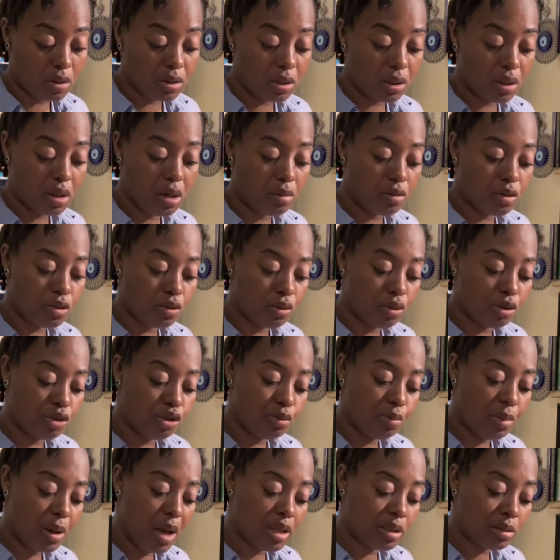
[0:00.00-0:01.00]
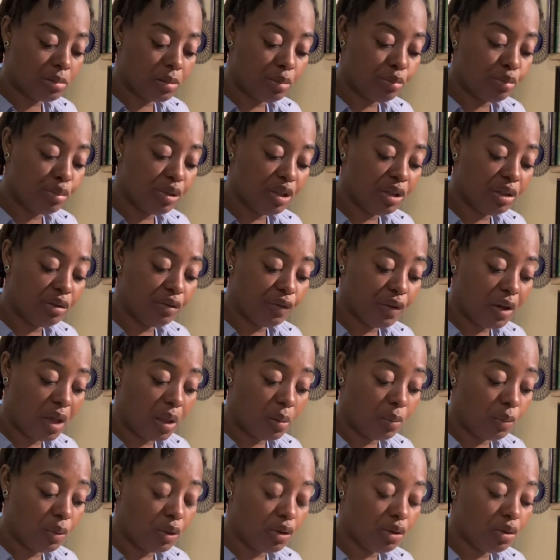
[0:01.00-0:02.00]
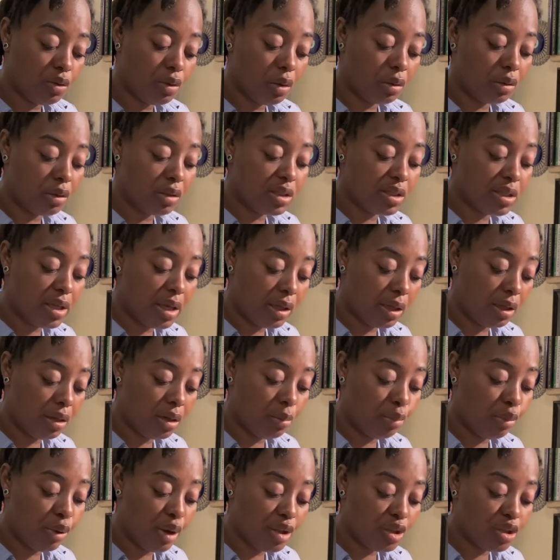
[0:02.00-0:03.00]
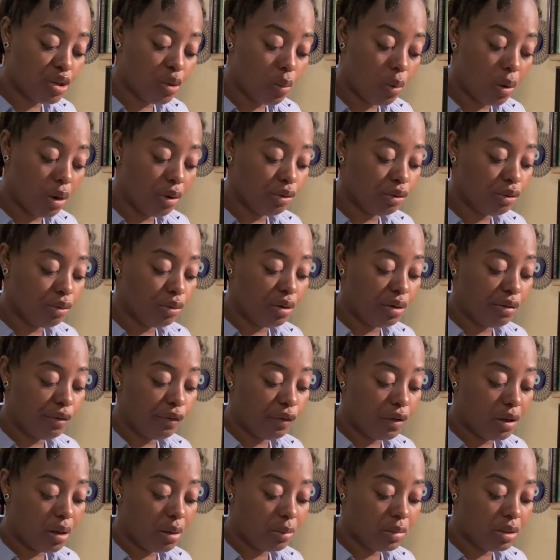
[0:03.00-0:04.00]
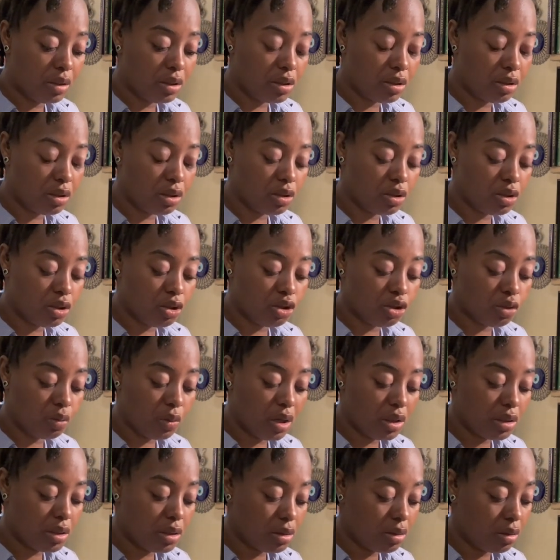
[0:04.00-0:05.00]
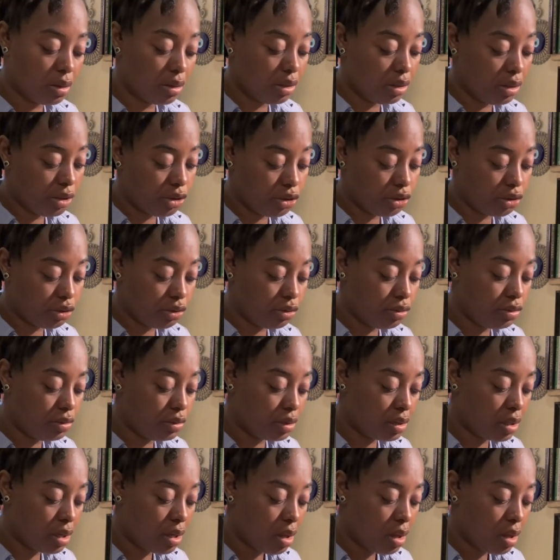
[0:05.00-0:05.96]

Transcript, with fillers: to come towards you, possibly blend a family with you, or they're taking a break to work through their family situations or issues.